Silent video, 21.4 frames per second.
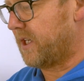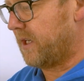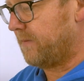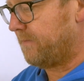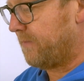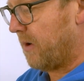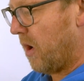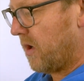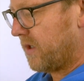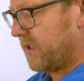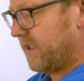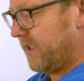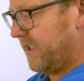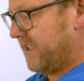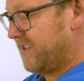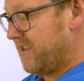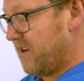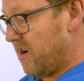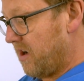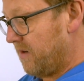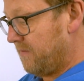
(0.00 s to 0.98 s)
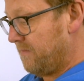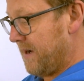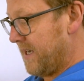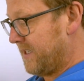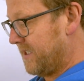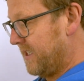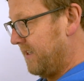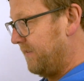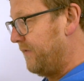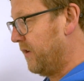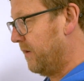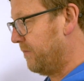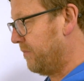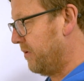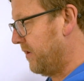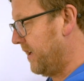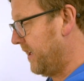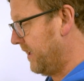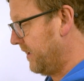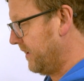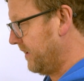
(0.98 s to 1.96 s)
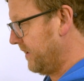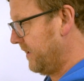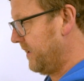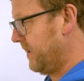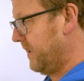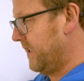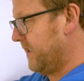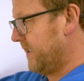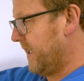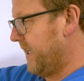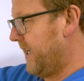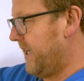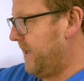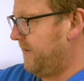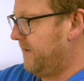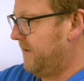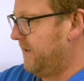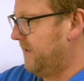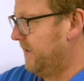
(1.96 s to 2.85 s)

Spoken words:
of the box, it's not a massive footprint, this kit.